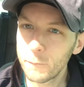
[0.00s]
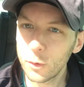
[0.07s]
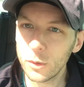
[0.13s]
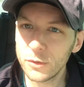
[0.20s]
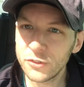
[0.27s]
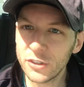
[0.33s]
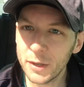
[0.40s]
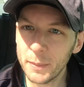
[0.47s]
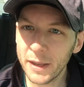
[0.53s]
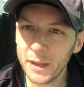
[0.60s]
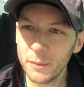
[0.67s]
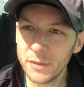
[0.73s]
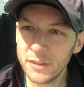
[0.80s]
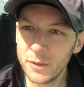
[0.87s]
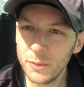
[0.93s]
we'll check back
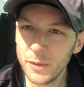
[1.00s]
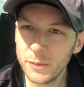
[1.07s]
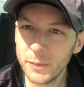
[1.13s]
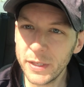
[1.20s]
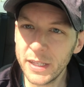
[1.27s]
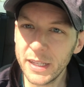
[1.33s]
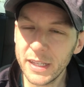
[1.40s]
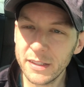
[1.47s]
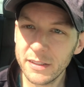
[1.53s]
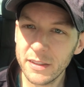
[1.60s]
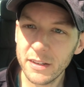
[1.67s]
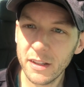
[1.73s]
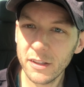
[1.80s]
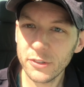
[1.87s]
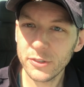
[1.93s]
in with you when we get to
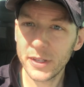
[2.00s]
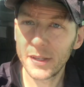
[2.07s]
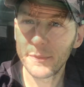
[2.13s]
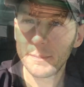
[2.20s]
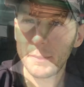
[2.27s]
the Dollar Tree.